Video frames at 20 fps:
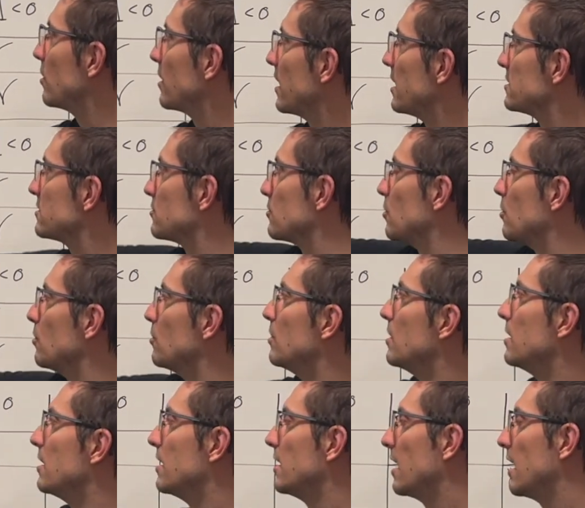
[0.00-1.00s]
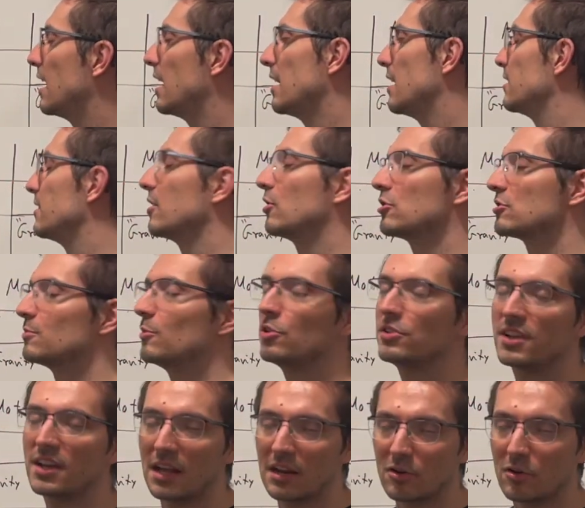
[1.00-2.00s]
as rho, the
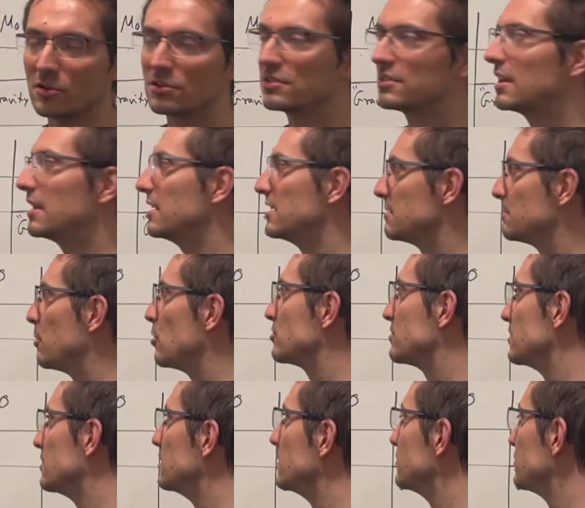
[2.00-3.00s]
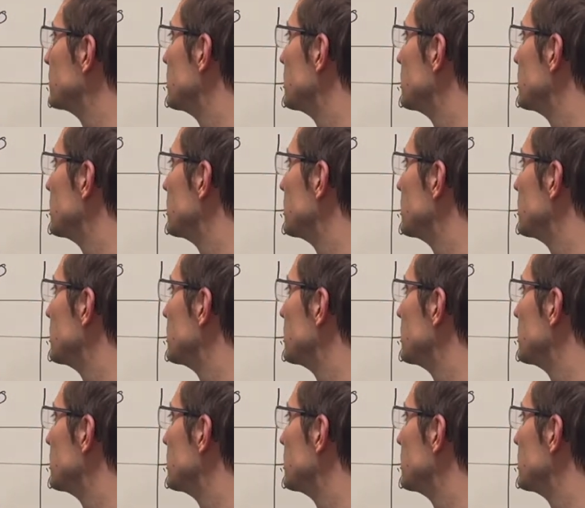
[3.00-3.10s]
cosmological constant, is positive.